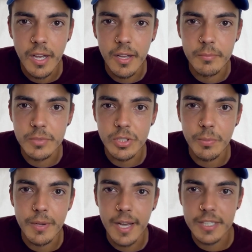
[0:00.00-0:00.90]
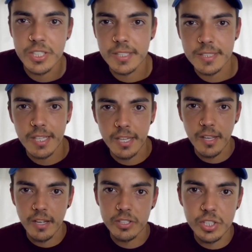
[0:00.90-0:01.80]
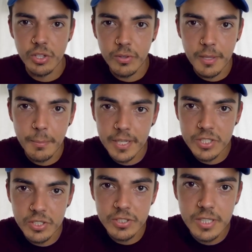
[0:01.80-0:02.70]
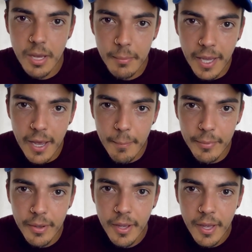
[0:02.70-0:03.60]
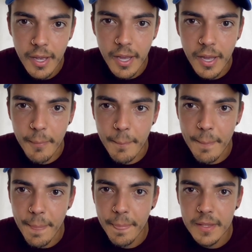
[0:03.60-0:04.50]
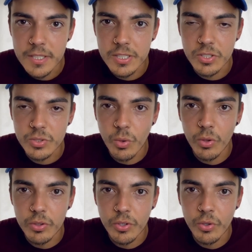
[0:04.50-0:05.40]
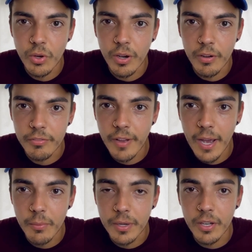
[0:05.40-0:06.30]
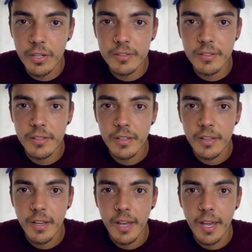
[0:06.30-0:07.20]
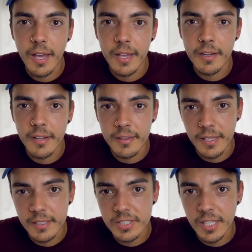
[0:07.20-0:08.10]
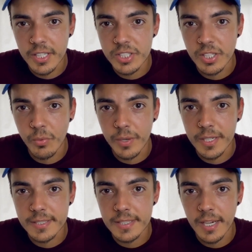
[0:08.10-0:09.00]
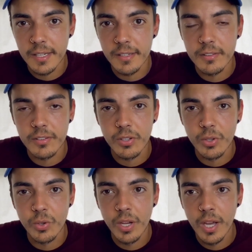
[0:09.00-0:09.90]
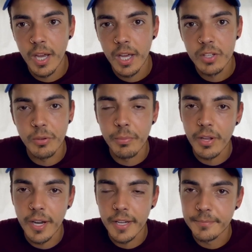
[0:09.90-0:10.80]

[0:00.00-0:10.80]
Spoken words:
super nice, just like I'll show you in the pictures coming up. Just a scroll through of how it looked and the insulation we decided to put in.